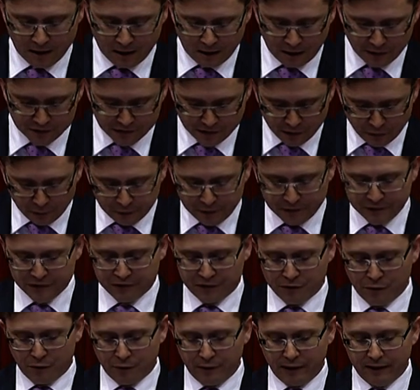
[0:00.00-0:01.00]
I tell this
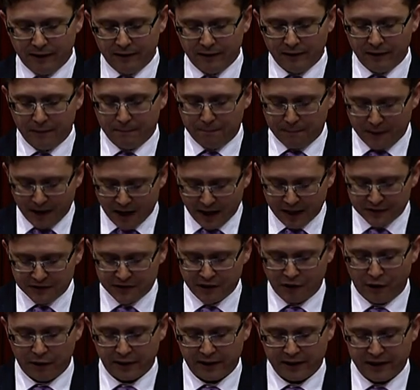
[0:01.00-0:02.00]
story in part
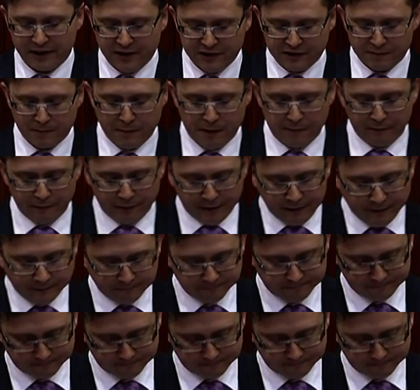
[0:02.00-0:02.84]
to honour his memory,